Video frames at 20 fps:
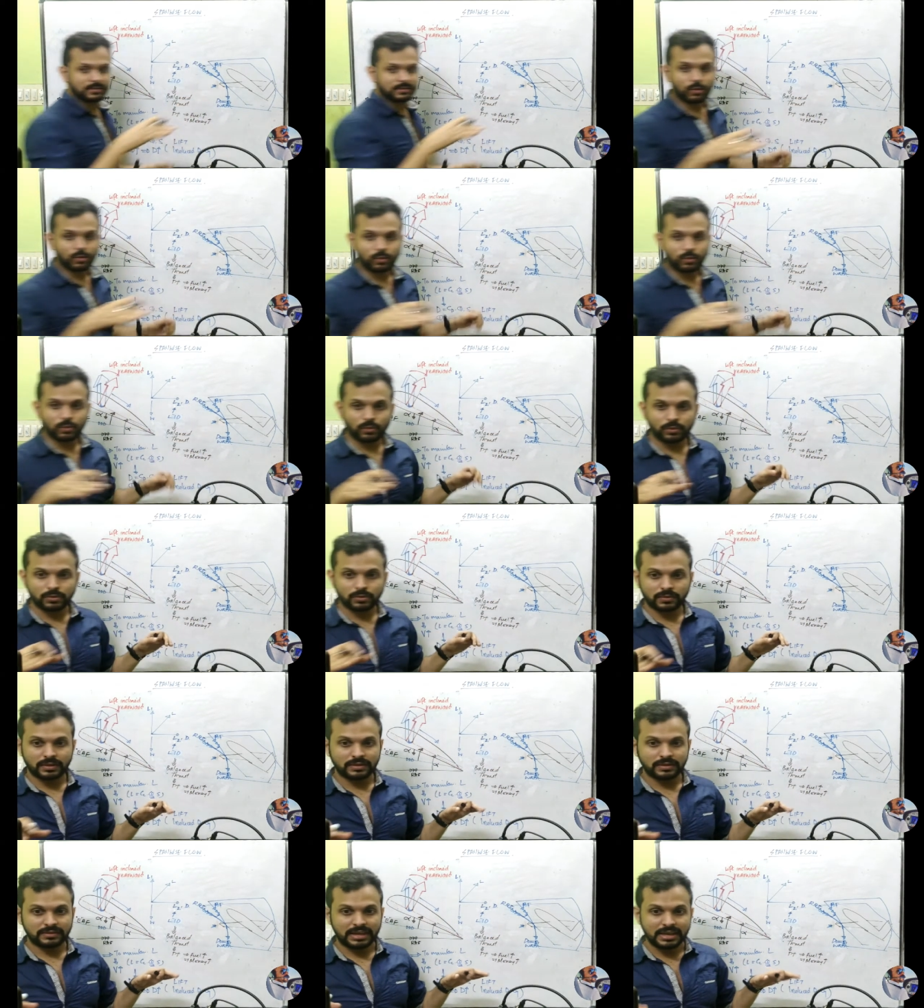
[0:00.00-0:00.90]
you know,
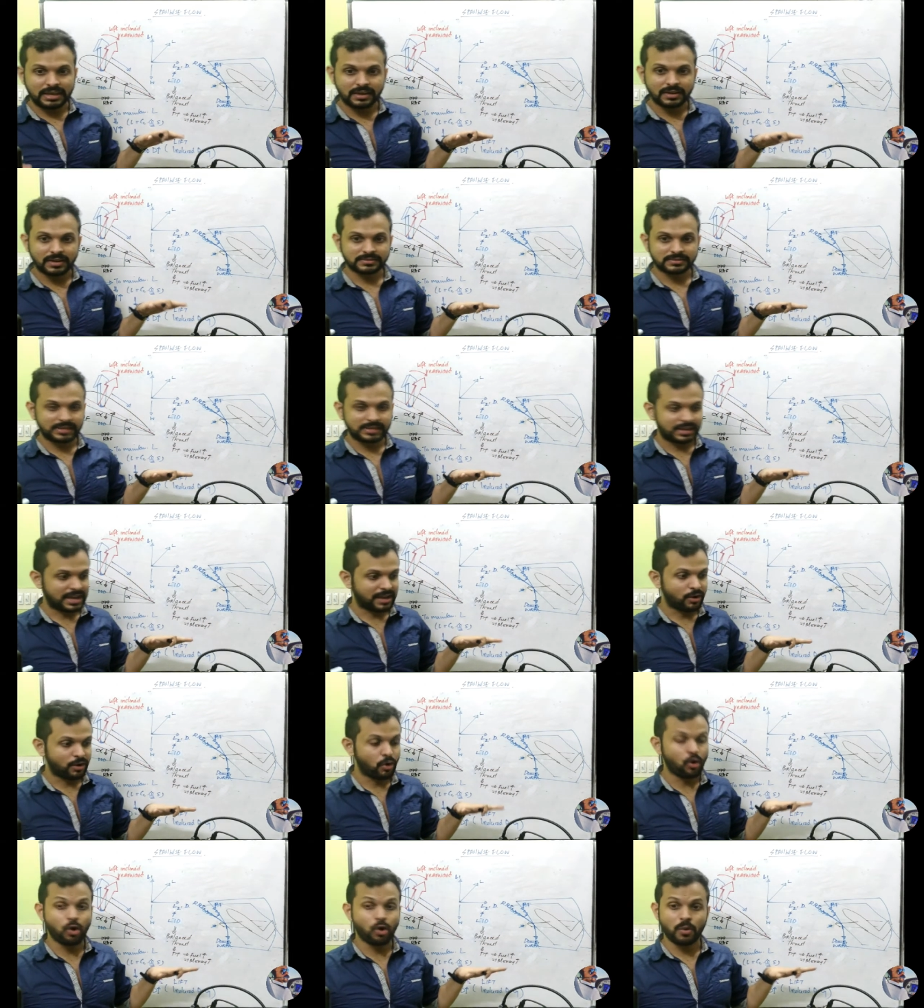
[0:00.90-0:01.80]
these eagles, they can
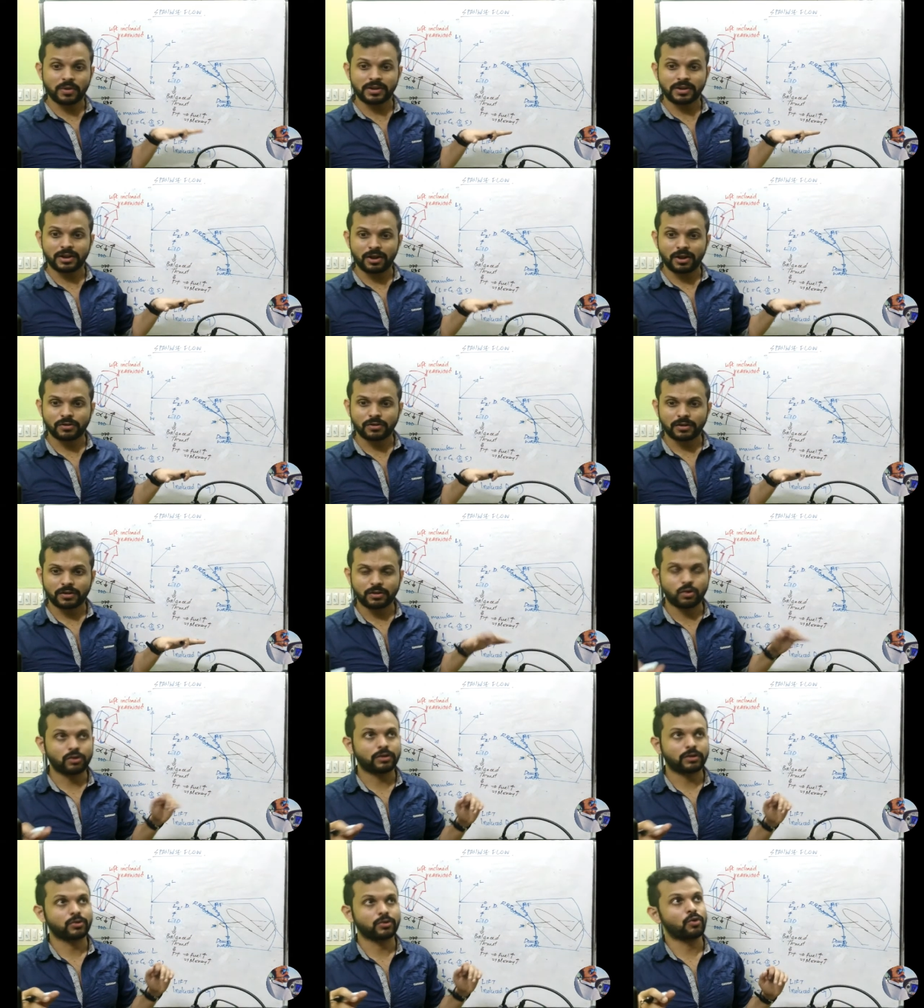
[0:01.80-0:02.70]
hover a lot.
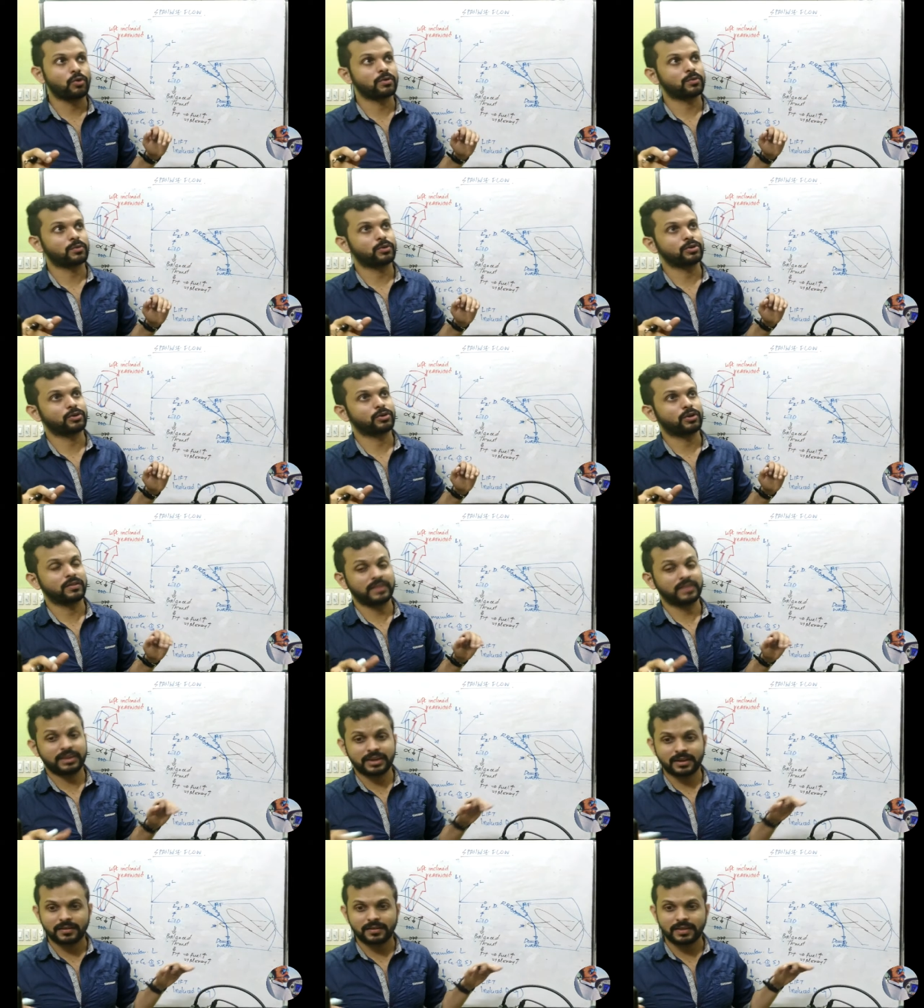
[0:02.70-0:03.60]
No, not hover. What do you call?
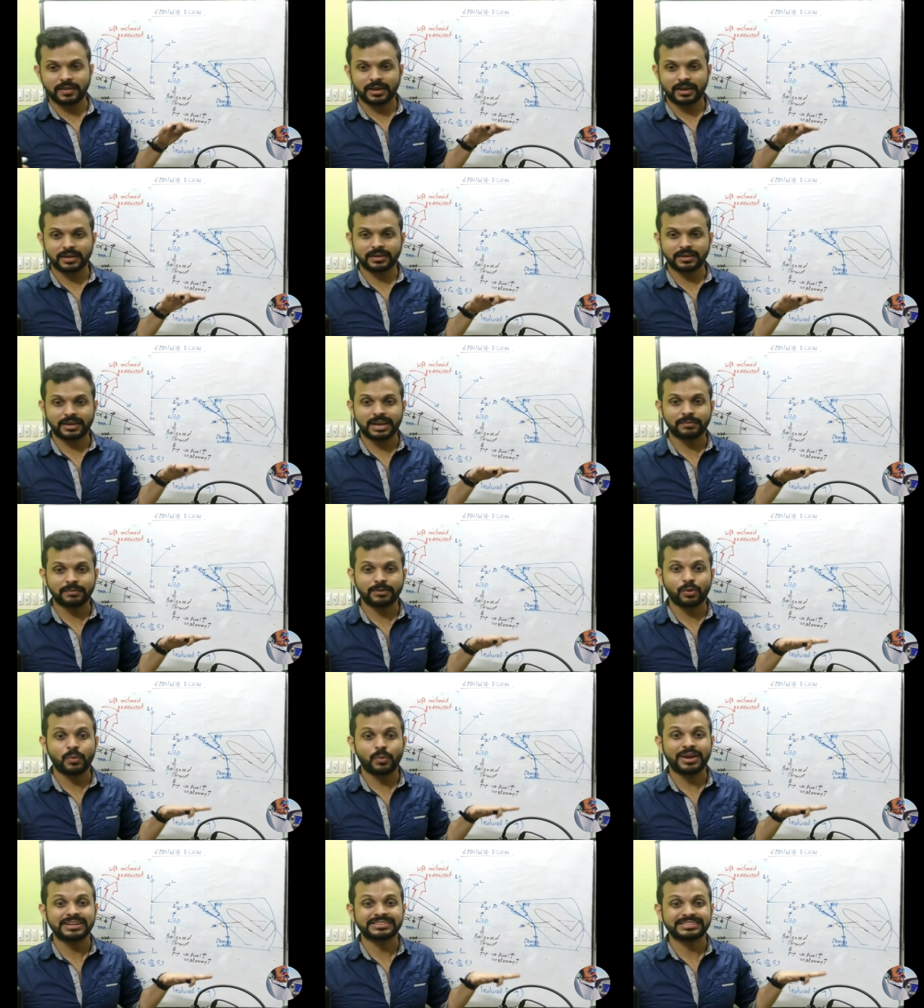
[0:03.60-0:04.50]
They can keep the
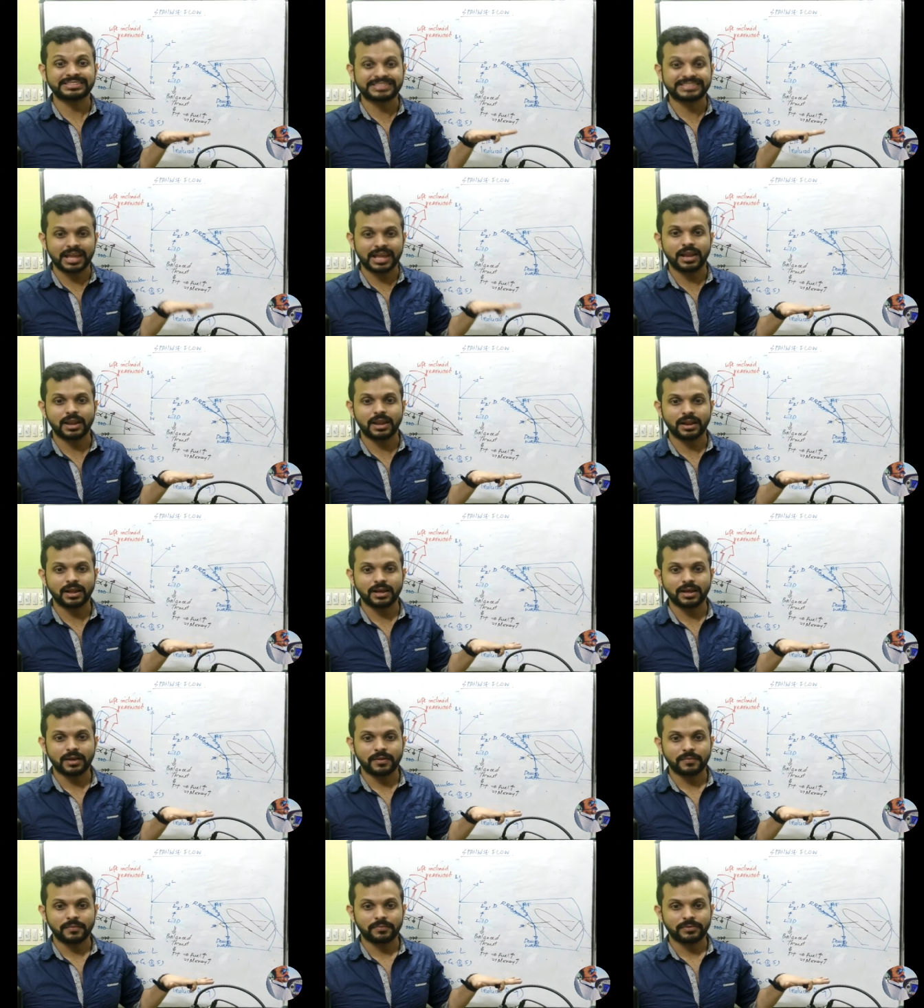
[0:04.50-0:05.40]
wings still
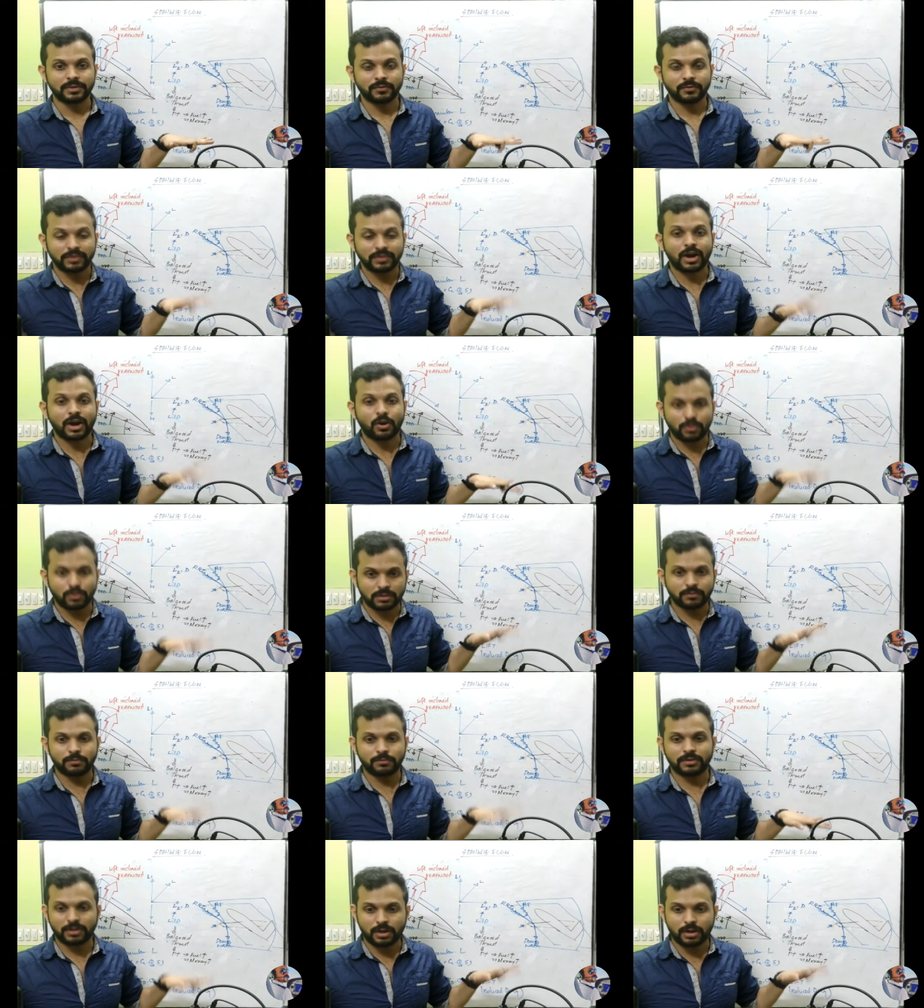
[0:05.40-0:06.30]

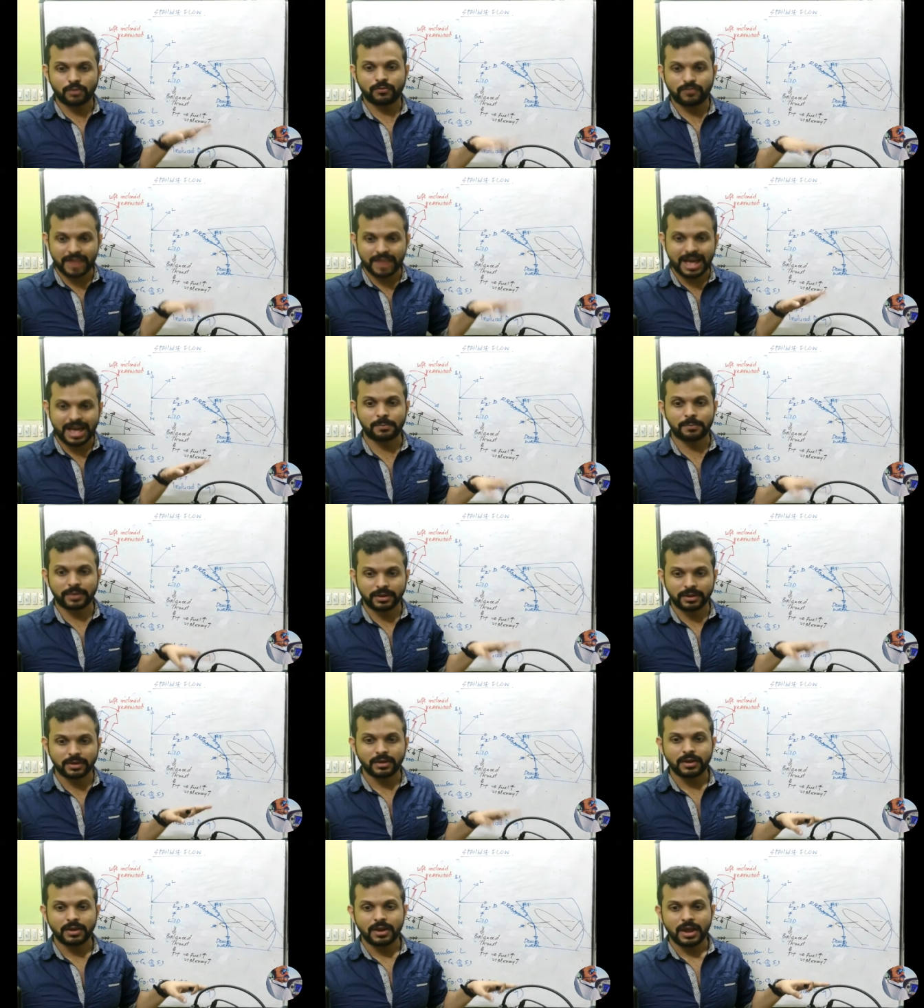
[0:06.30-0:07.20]
without
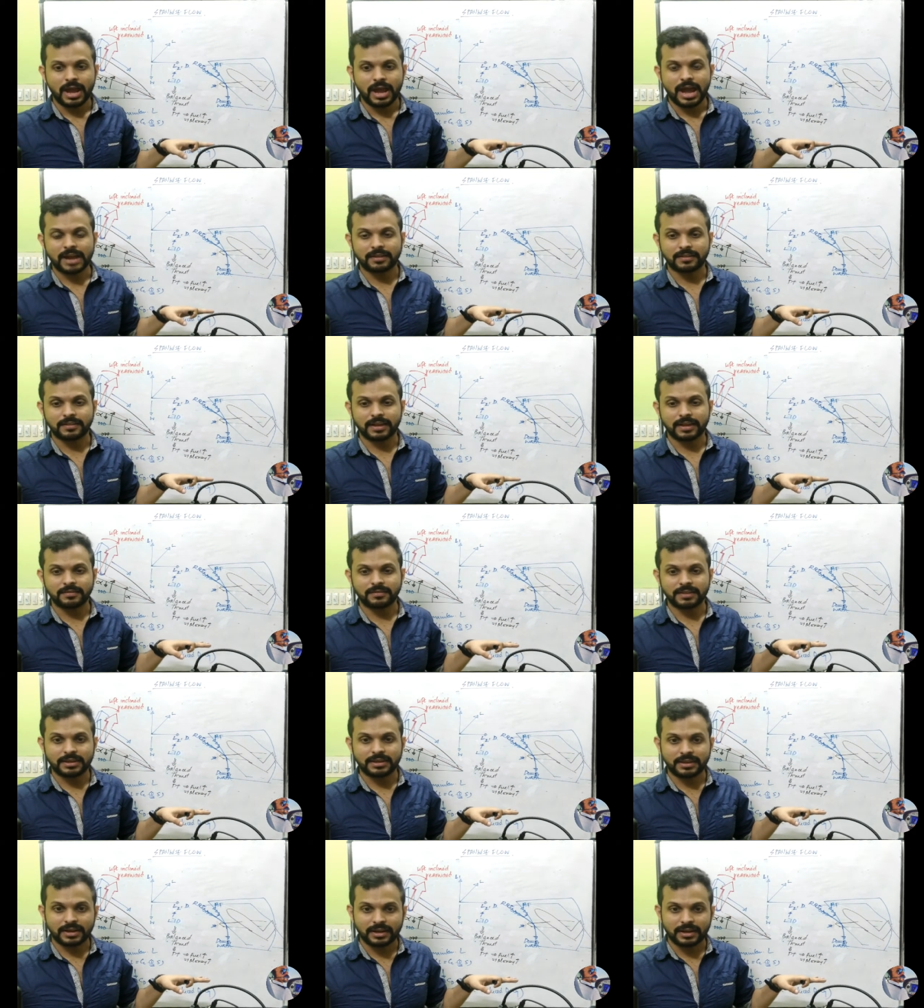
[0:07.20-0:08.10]
flapping, and then
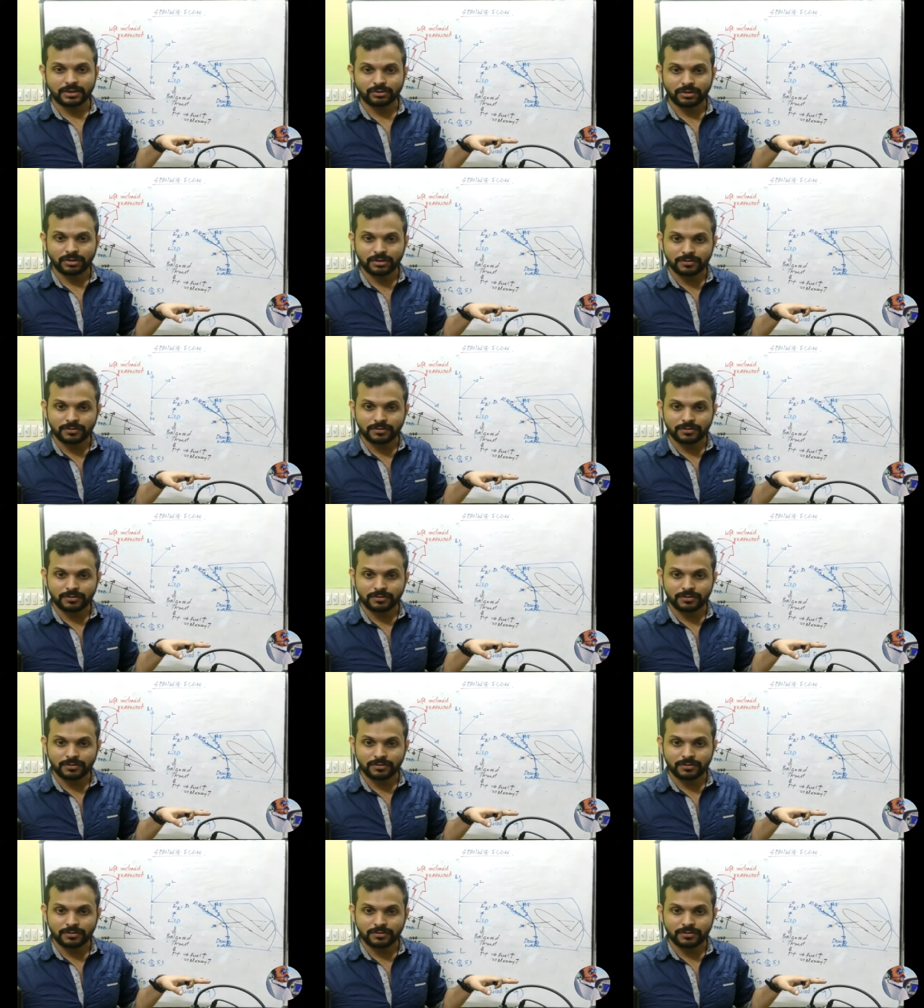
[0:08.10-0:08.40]
they can actually